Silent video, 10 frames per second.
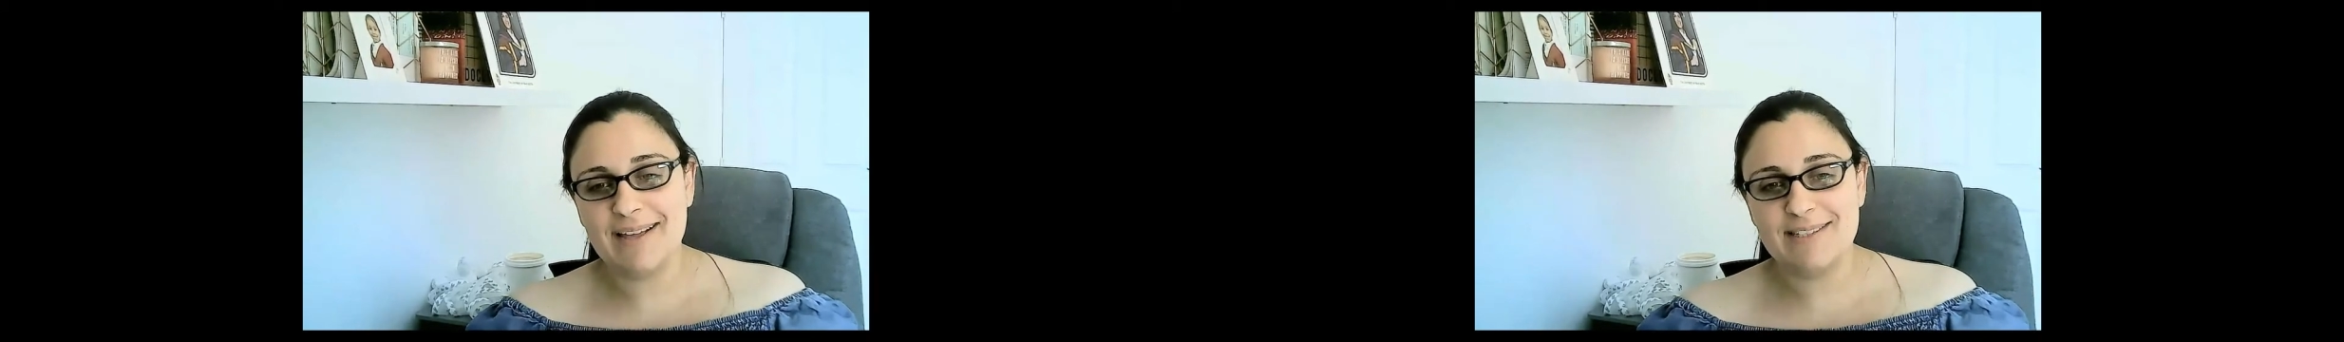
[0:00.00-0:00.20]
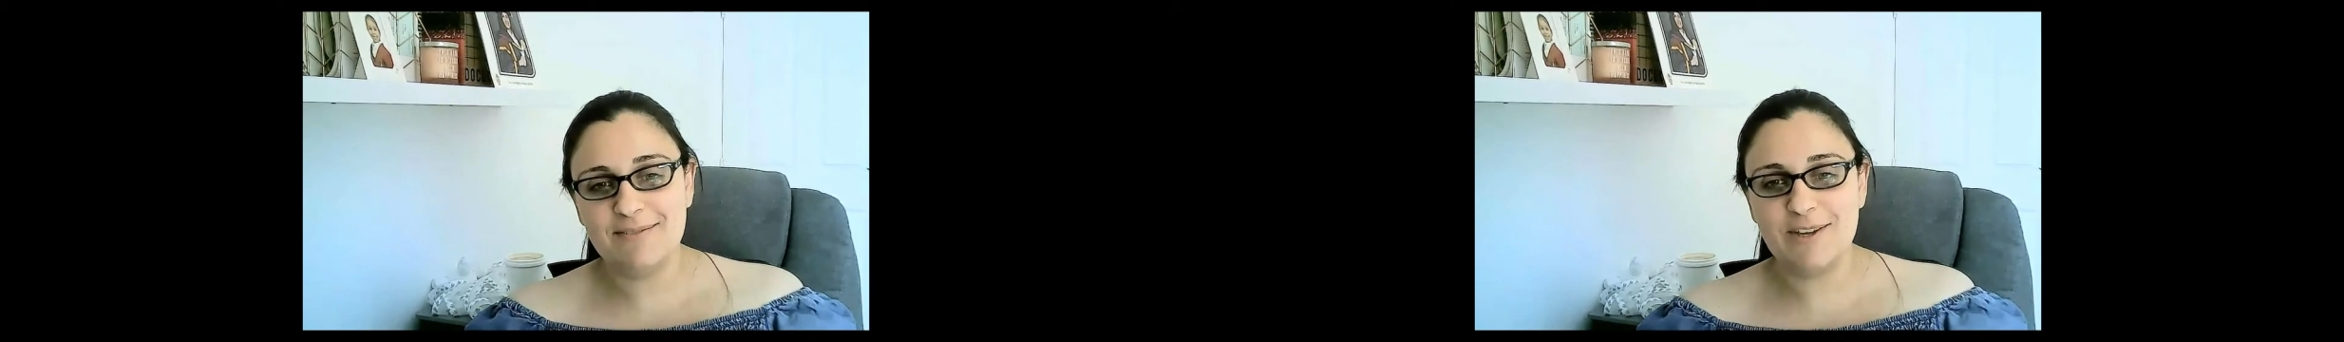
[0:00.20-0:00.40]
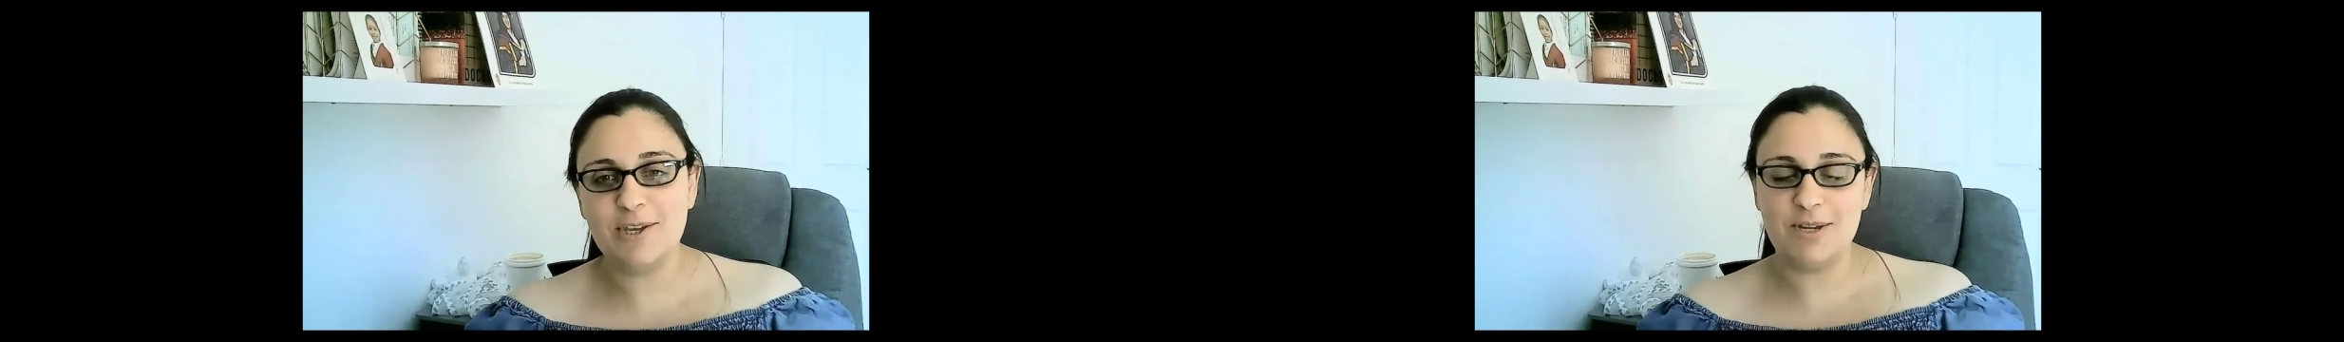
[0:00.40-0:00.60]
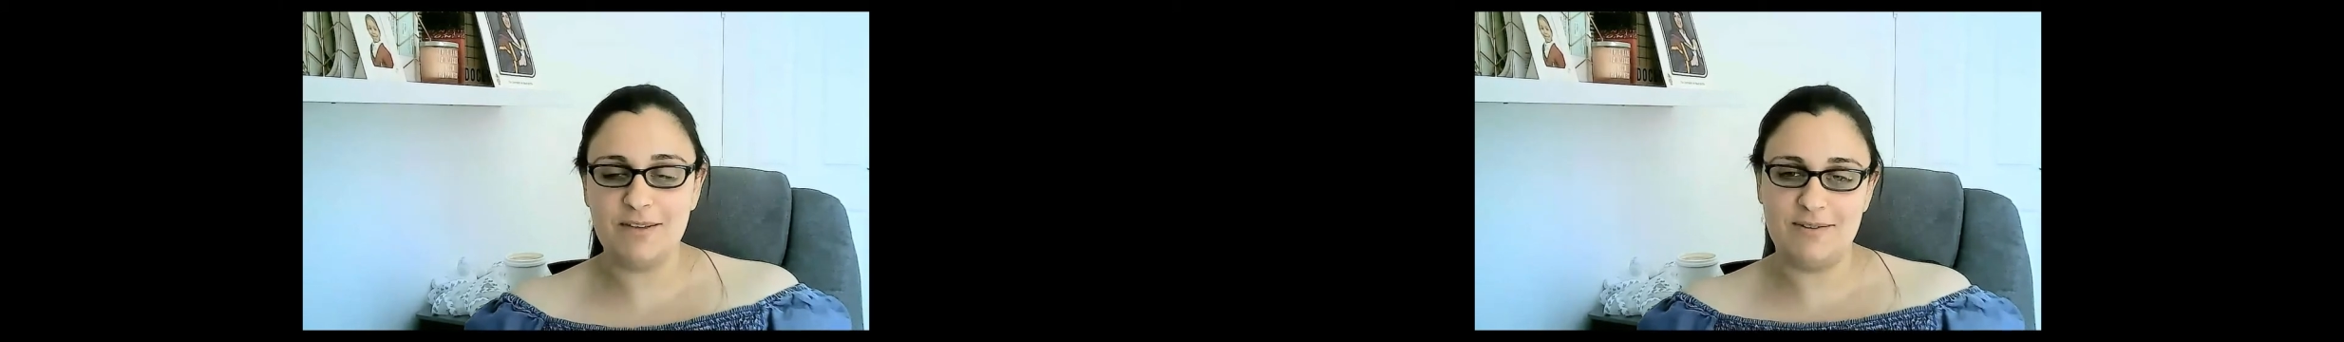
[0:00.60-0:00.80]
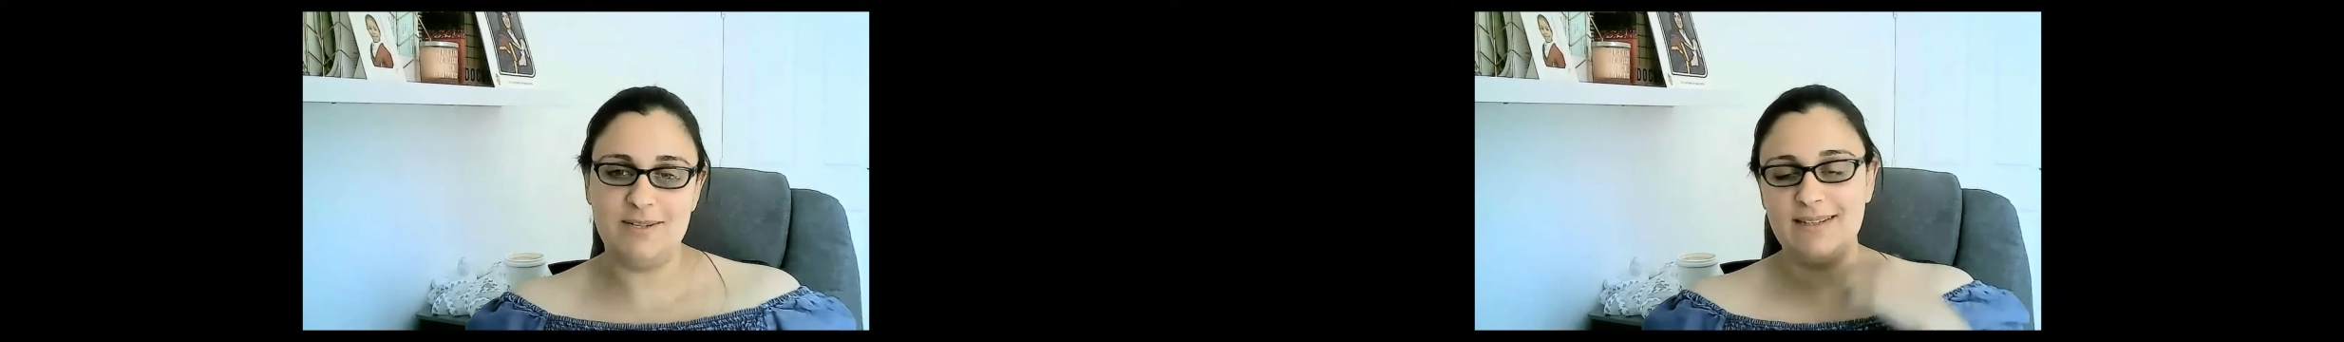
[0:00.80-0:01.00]
civic
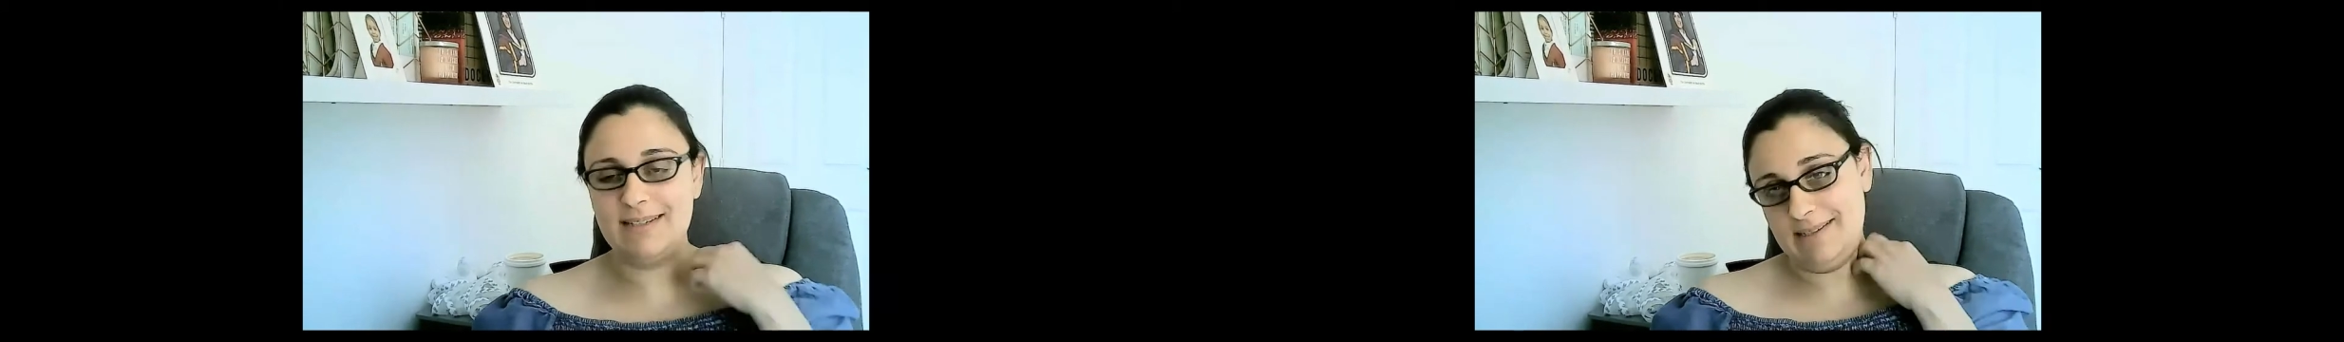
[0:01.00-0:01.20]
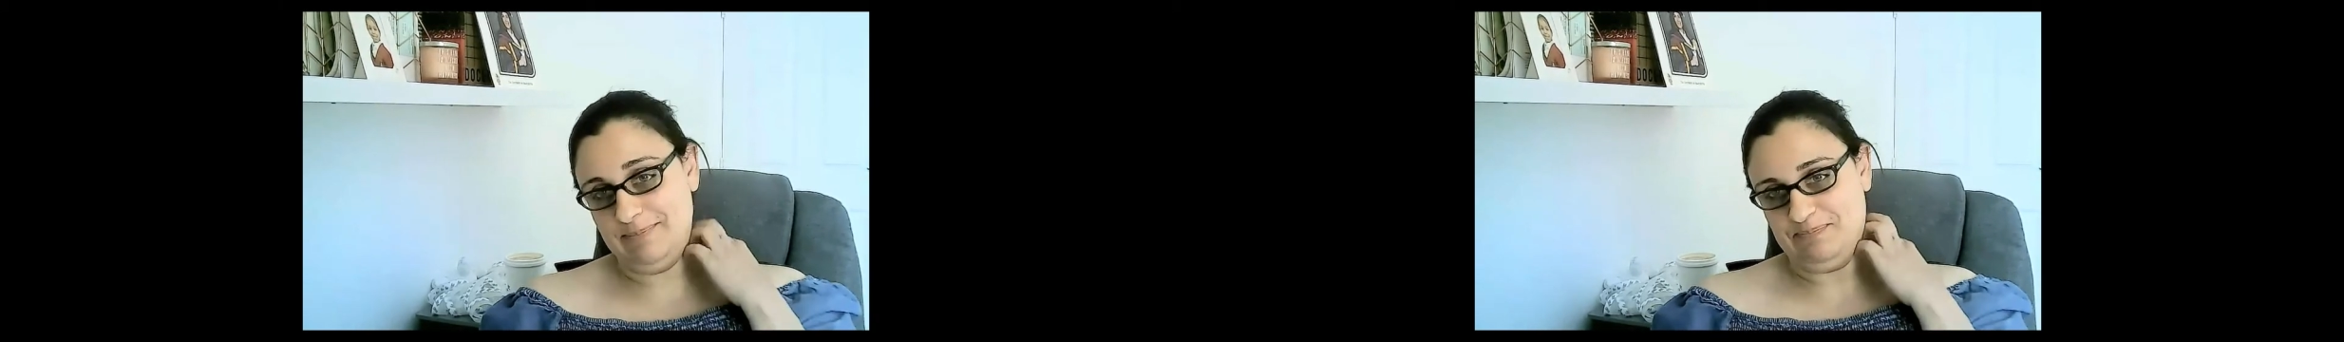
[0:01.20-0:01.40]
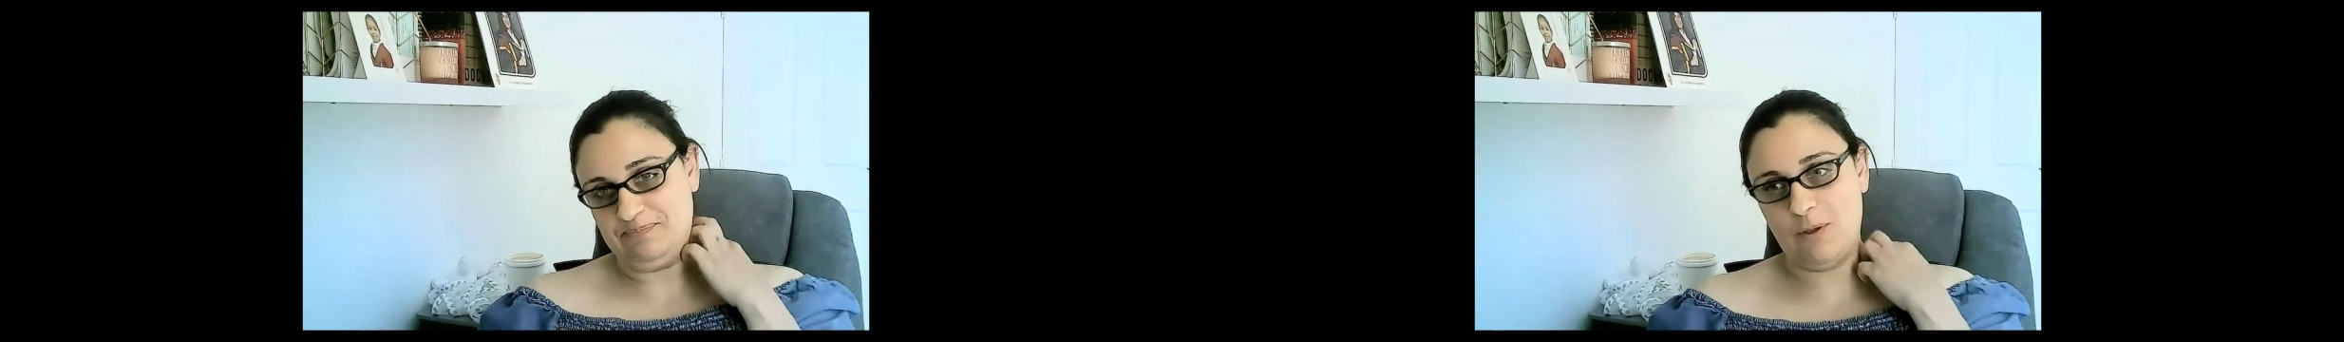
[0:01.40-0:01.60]
universities,